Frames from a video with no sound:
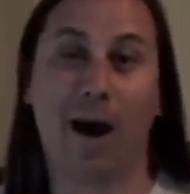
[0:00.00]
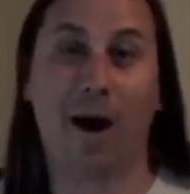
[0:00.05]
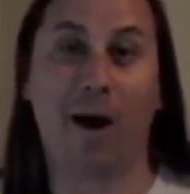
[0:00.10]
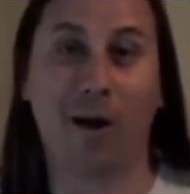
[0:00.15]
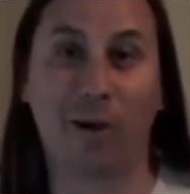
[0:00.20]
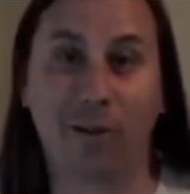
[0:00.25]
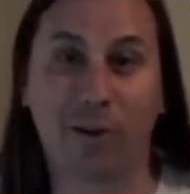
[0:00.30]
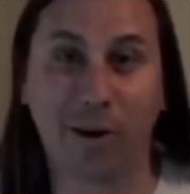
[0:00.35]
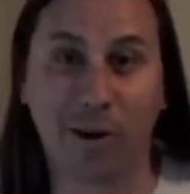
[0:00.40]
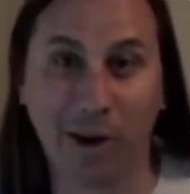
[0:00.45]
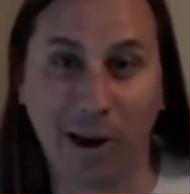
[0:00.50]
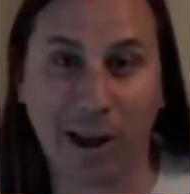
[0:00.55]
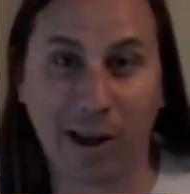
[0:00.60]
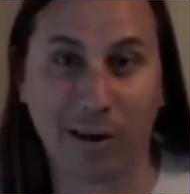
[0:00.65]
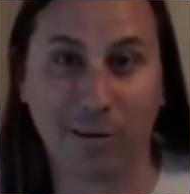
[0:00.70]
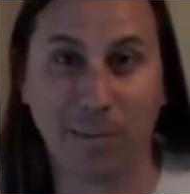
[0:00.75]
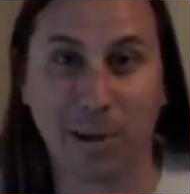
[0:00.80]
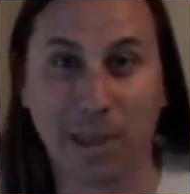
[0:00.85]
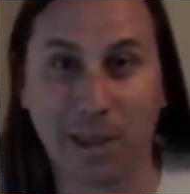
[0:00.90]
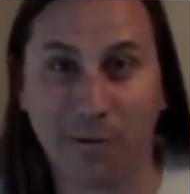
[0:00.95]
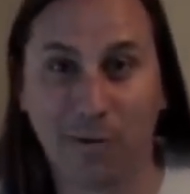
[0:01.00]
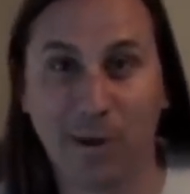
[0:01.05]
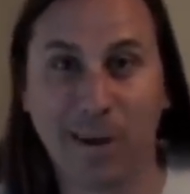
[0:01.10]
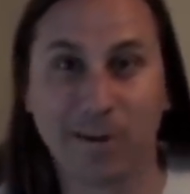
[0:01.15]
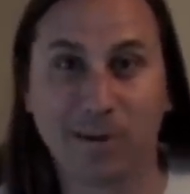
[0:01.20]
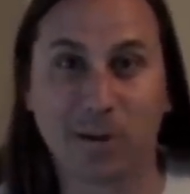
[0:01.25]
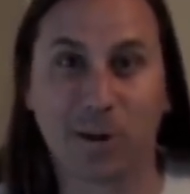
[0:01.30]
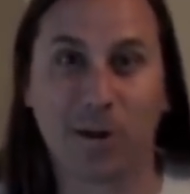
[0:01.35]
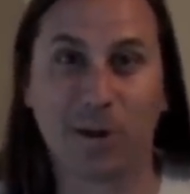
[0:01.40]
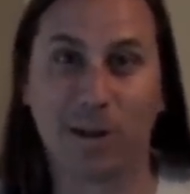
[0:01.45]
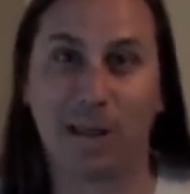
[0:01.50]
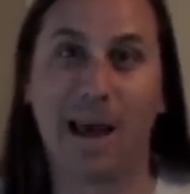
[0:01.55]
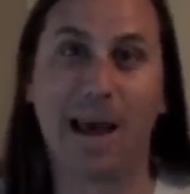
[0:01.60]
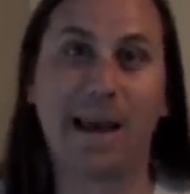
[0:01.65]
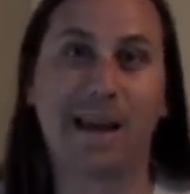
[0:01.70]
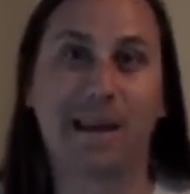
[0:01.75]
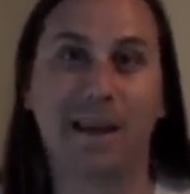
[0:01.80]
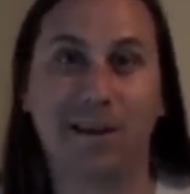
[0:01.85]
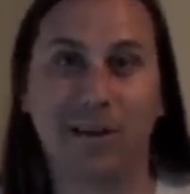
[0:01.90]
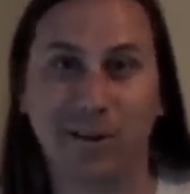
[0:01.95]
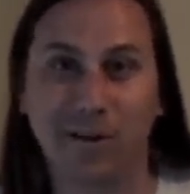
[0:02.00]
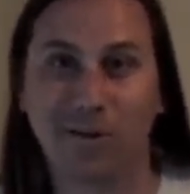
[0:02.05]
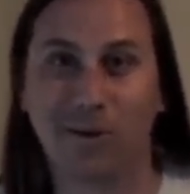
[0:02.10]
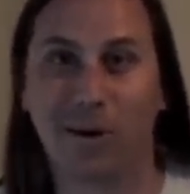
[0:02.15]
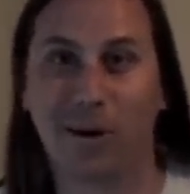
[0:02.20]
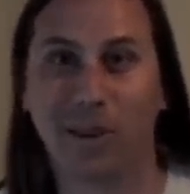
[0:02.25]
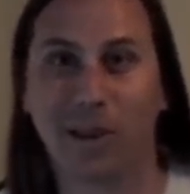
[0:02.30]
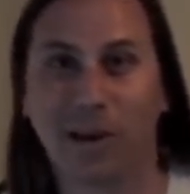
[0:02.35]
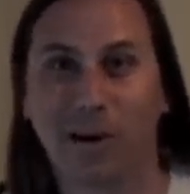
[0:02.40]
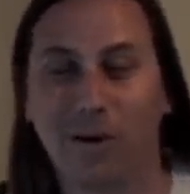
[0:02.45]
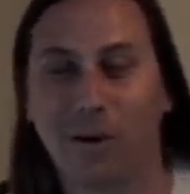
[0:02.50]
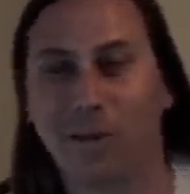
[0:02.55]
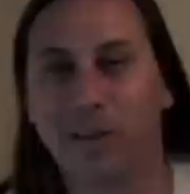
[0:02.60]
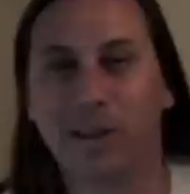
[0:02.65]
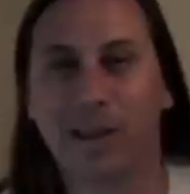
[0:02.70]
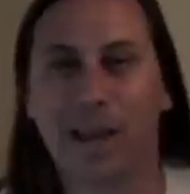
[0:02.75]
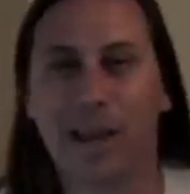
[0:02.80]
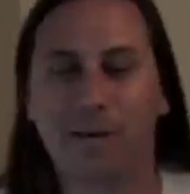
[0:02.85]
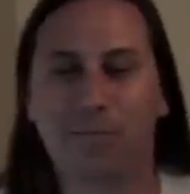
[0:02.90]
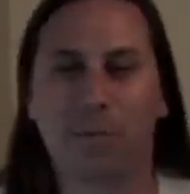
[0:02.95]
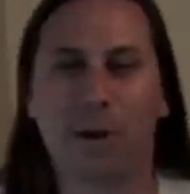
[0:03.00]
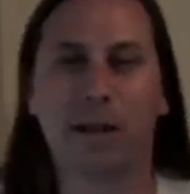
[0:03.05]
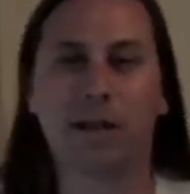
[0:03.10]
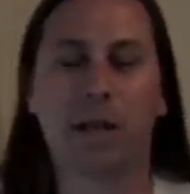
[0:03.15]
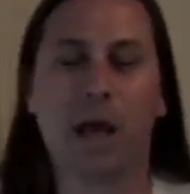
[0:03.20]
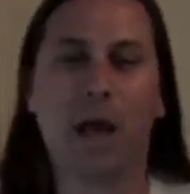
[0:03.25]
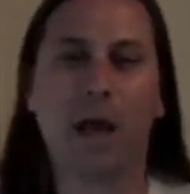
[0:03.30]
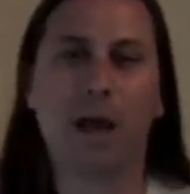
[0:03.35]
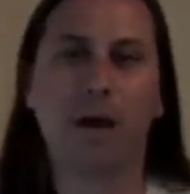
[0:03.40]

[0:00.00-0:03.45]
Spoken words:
altering them in the future like you do on the Golden Gate Bridge.